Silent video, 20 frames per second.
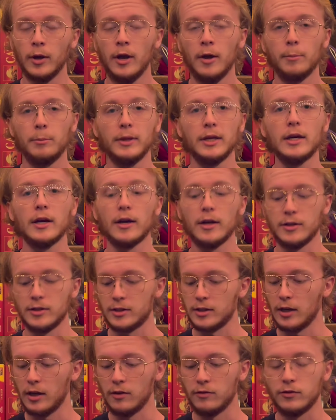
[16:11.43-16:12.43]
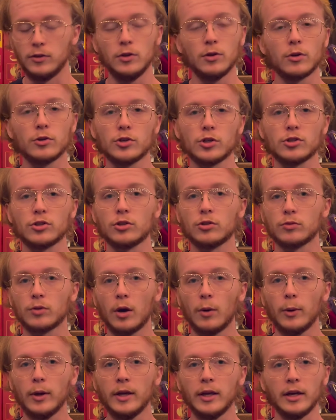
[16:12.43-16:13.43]
because if you're just
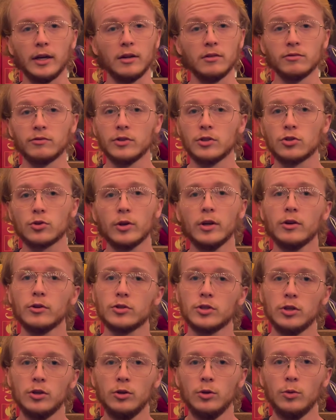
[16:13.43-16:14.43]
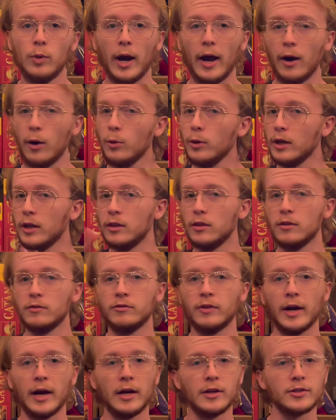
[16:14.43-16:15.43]
throwing an infantry or 2 out in the
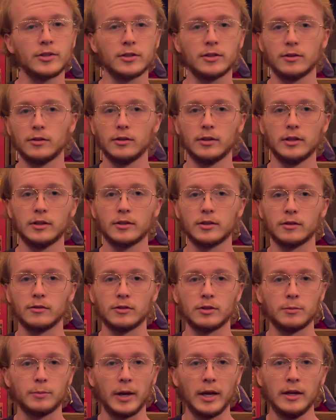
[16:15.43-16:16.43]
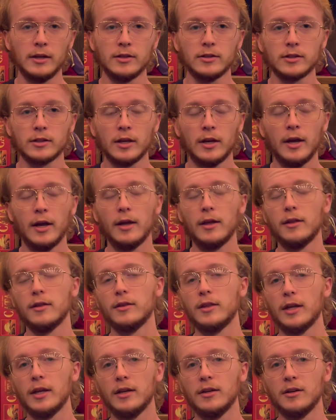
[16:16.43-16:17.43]
vastness of space,
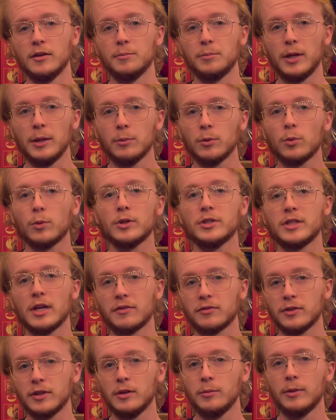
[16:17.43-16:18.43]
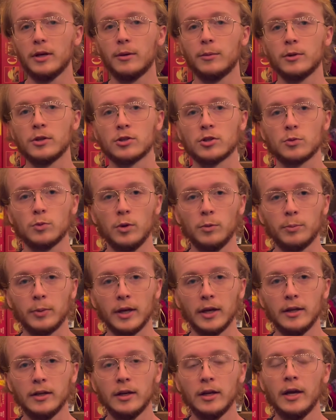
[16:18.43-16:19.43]
then people will definitely be able to swoop
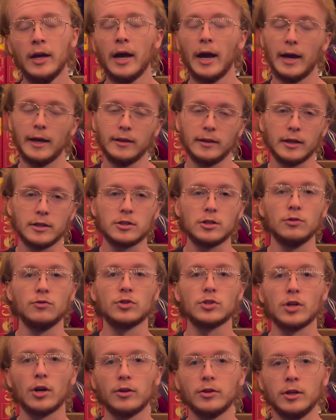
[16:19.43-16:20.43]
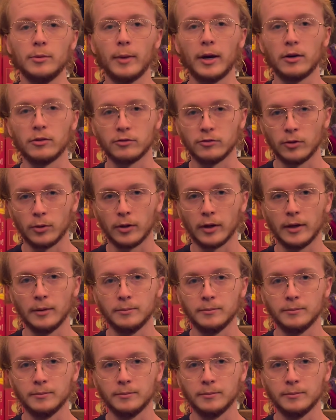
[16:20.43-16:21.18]
in unless you've stalled them out for it.